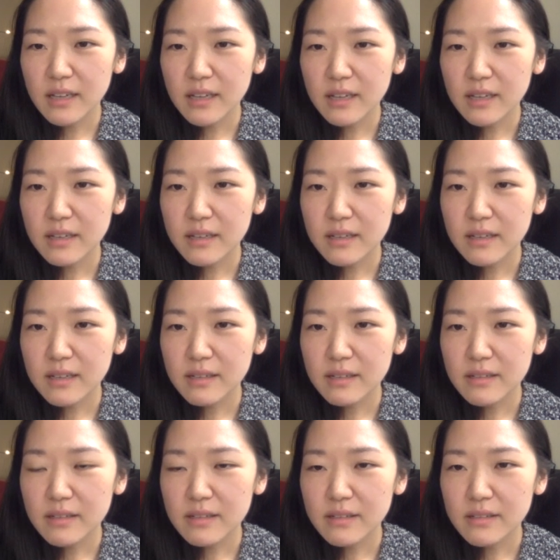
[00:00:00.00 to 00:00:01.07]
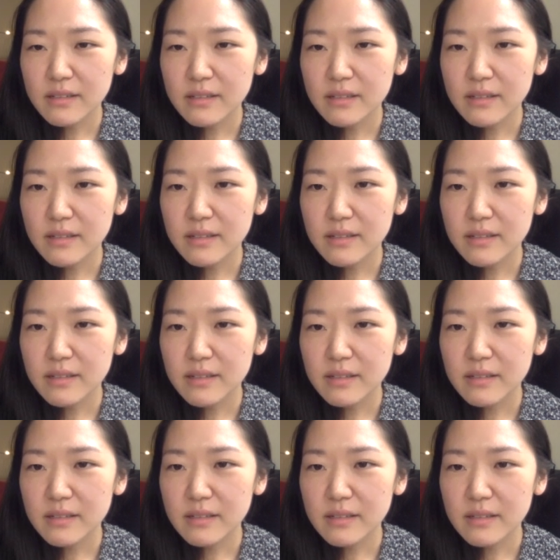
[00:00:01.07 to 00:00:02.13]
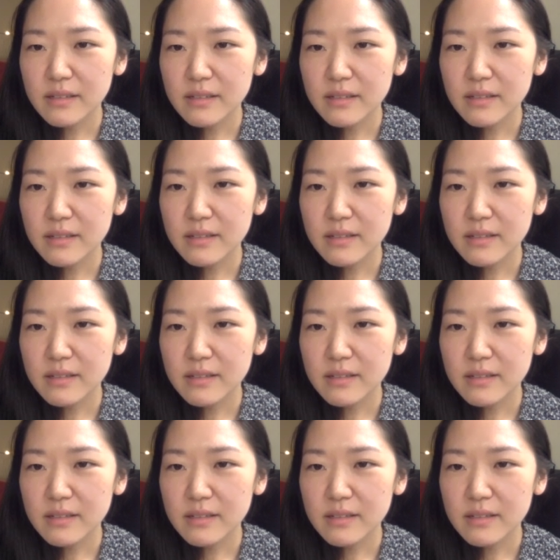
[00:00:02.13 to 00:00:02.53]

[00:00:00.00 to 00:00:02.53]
No one is speaking in this clip.